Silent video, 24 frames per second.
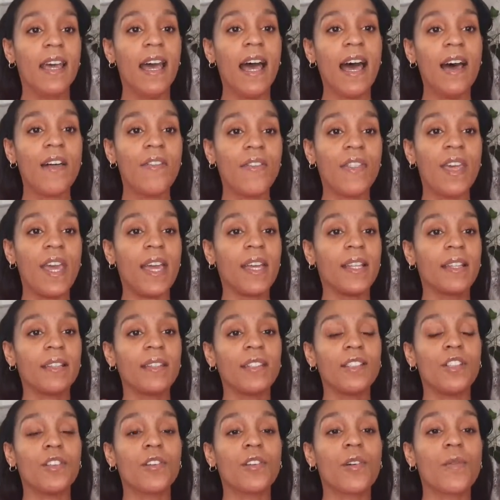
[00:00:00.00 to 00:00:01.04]
and
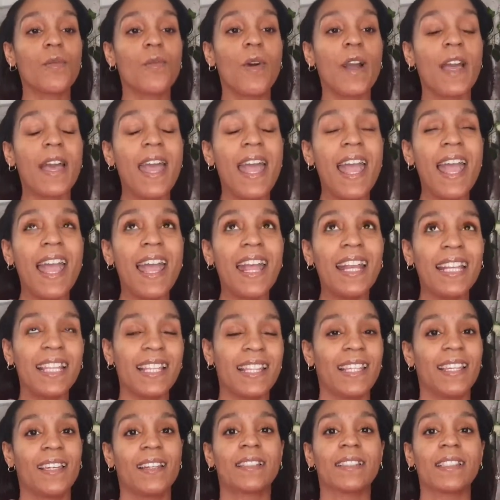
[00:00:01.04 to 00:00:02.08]
then you can wear
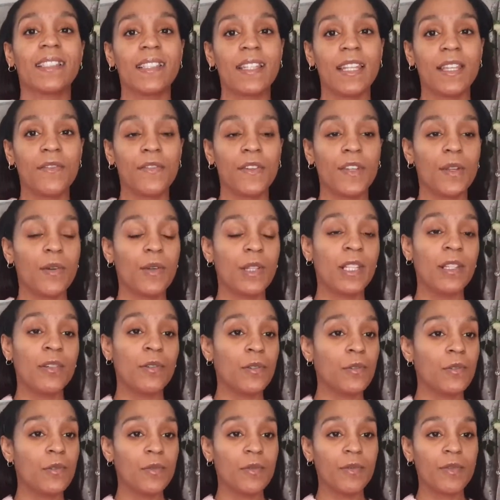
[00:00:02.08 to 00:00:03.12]
anything underneath it,
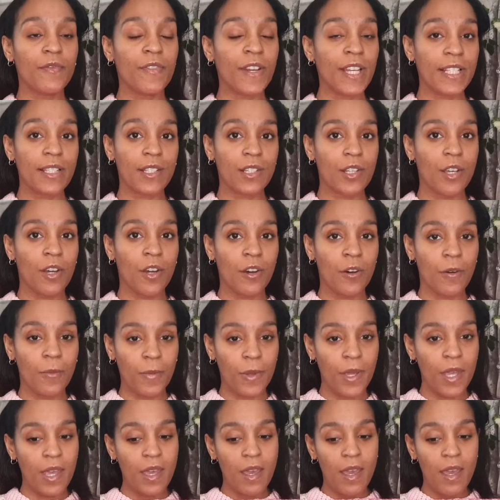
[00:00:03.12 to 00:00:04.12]
little vest top.